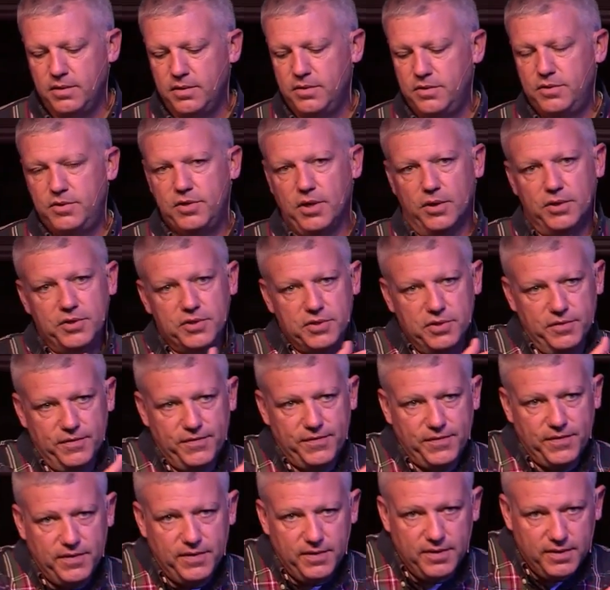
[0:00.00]

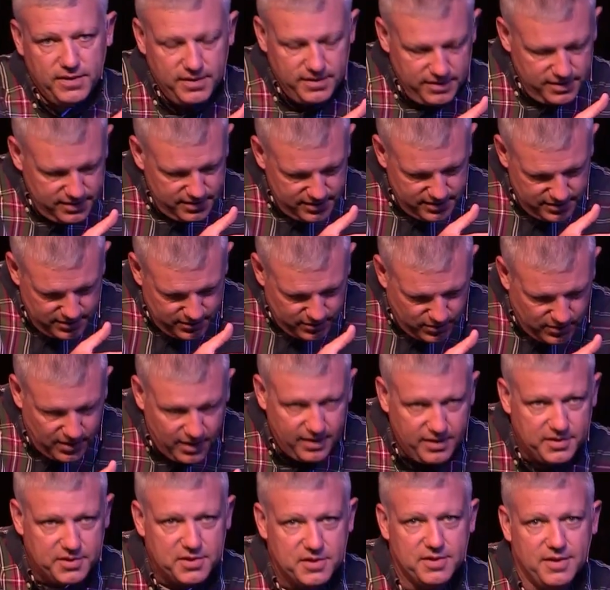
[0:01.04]
Joseph, one of
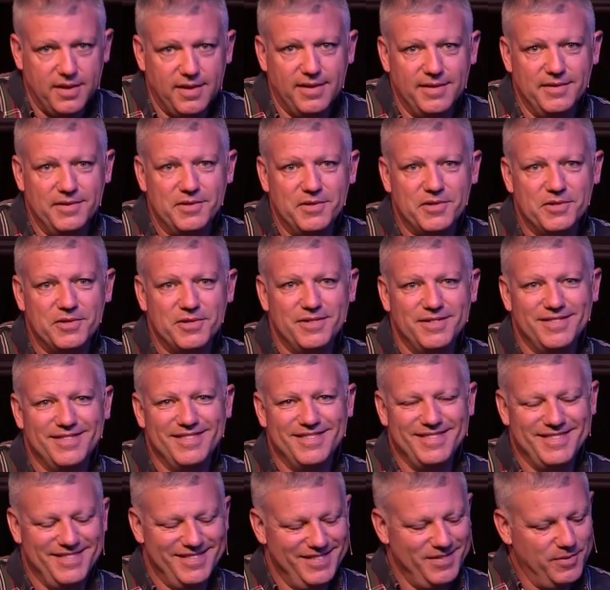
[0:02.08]
the sons,
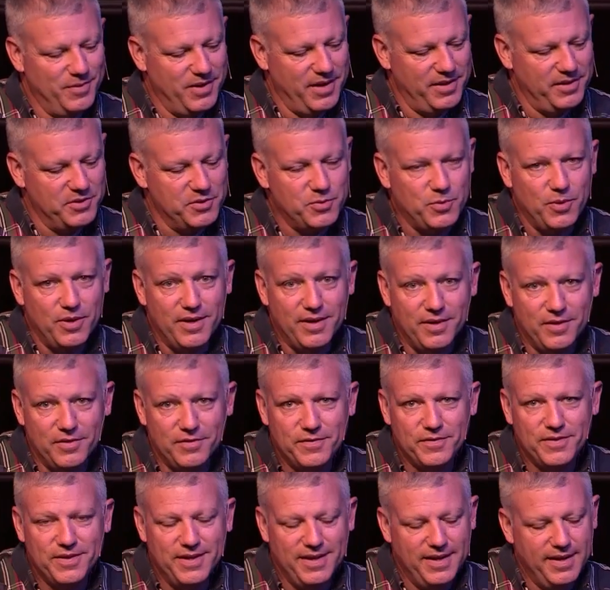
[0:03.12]
one of the
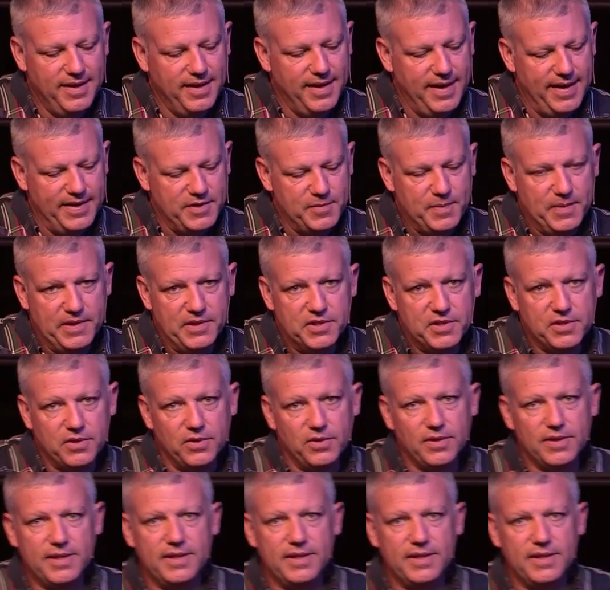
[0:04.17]
12, has been sold